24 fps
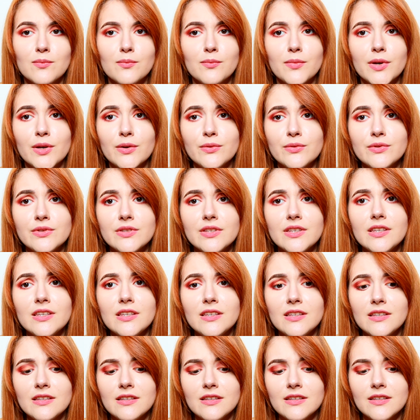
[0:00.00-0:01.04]

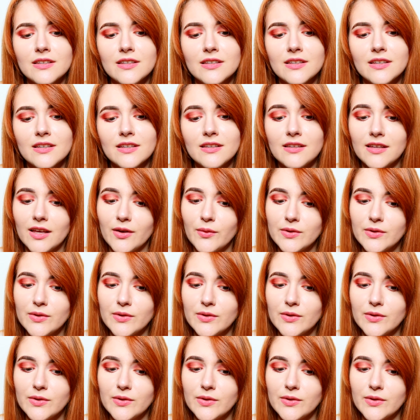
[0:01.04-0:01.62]
"Posty," I